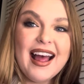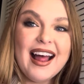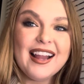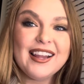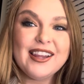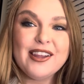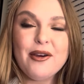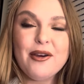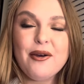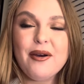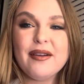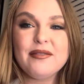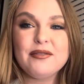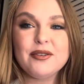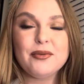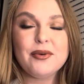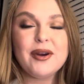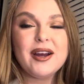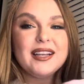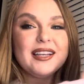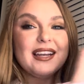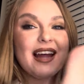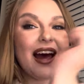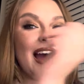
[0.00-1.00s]
Hello
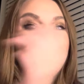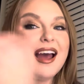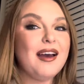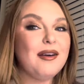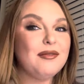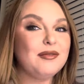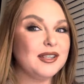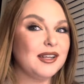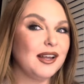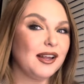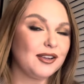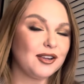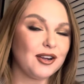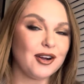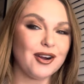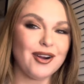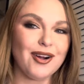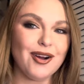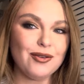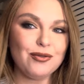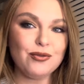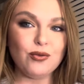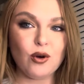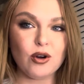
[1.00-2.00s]
everyone, I have another
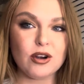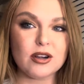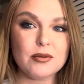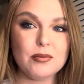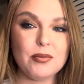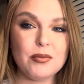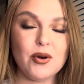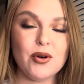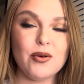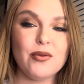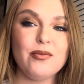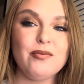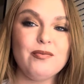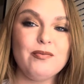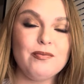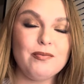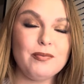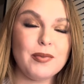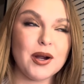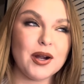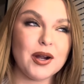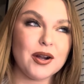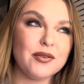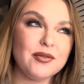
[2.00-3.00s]
affordable
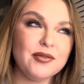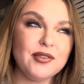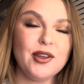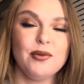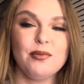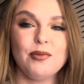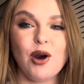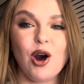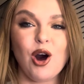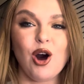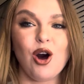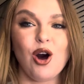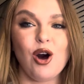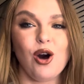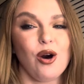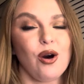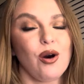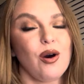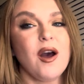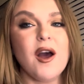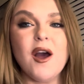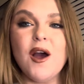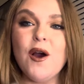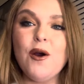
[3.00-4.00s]
perfume
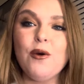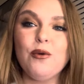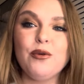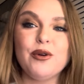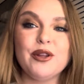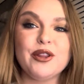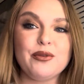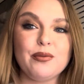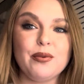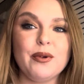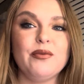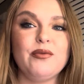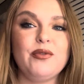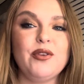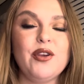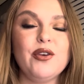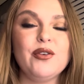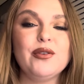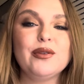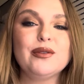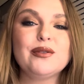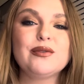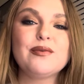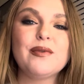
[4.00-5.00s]
haul with
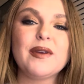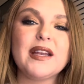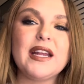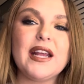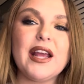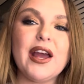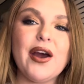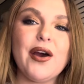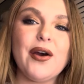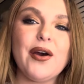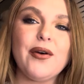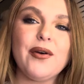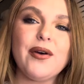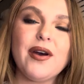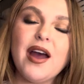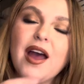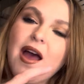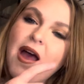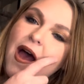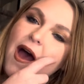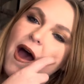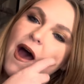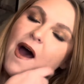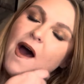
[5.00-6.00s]
reviews video.
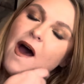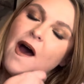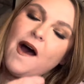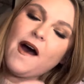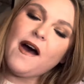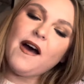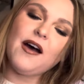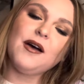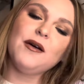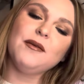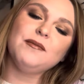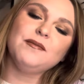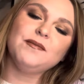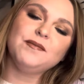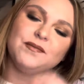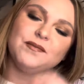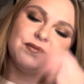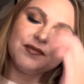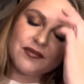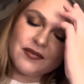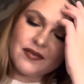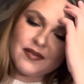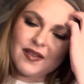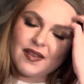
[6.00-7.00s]
I
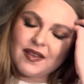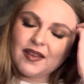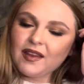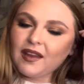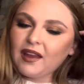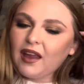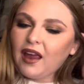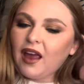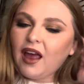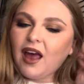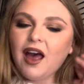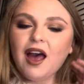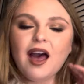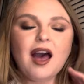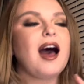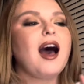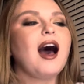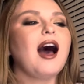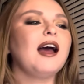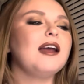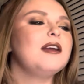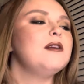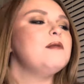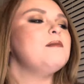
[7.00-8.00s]

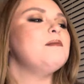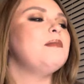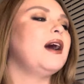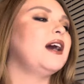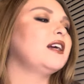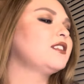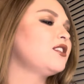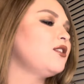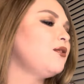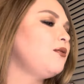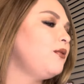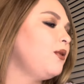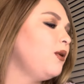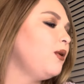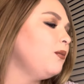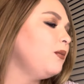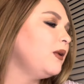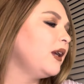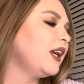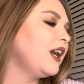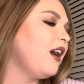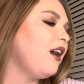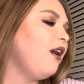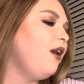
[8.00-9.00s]
am back to
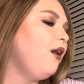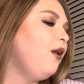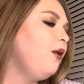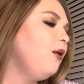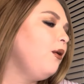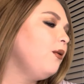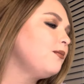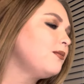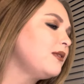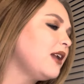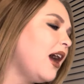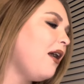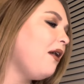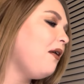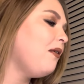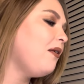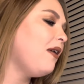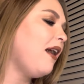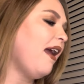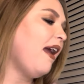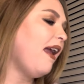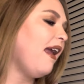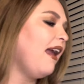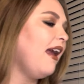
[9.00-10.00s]
filming at home
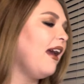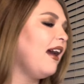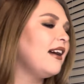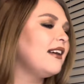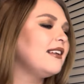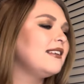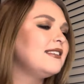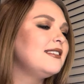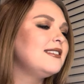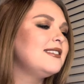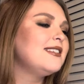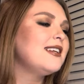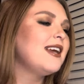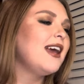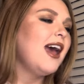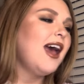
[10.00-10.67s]
now and